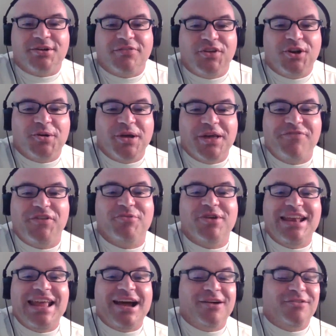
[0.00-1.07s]
if
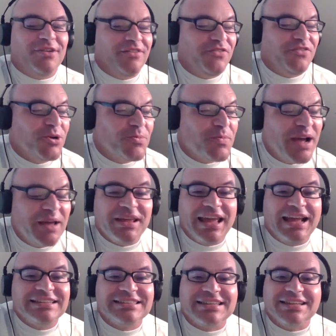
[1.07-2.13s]
you don't mind me
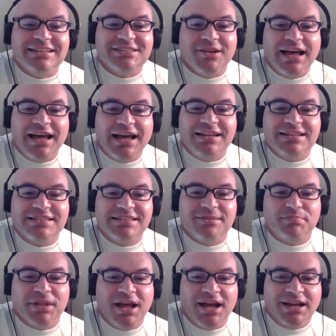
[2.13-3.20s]
asking, so how does the
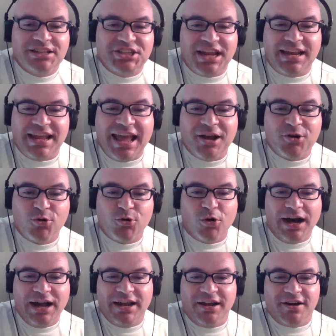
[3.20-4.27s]
blockchain
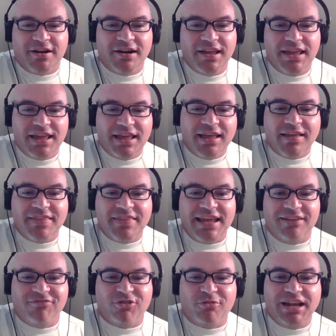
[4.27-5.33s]
acquire that
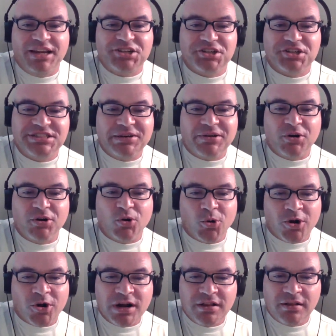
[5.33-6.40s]
information? Is there an
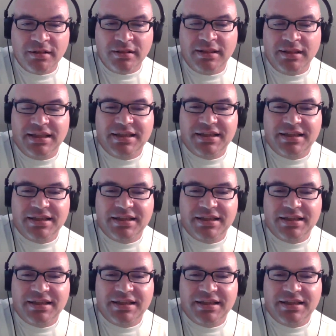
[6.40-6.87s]
oracle?